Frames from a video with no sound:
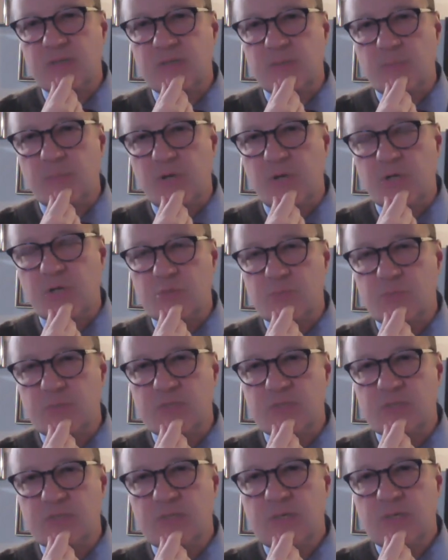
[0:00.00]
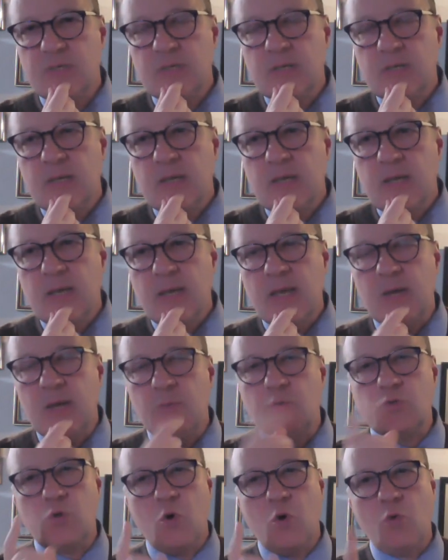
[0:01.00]
and the punishments. And it
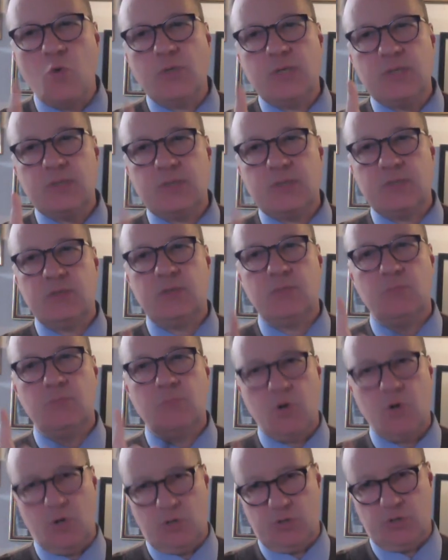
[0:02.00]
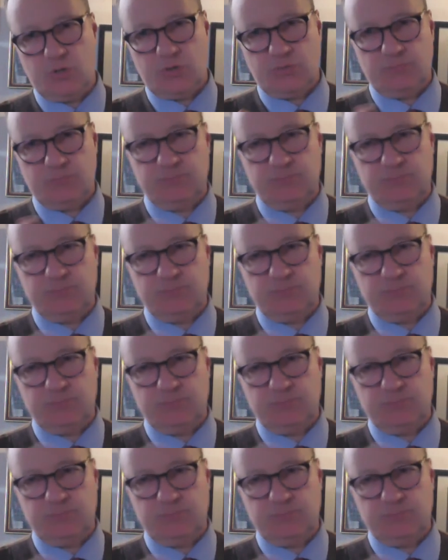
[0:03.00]
was only until March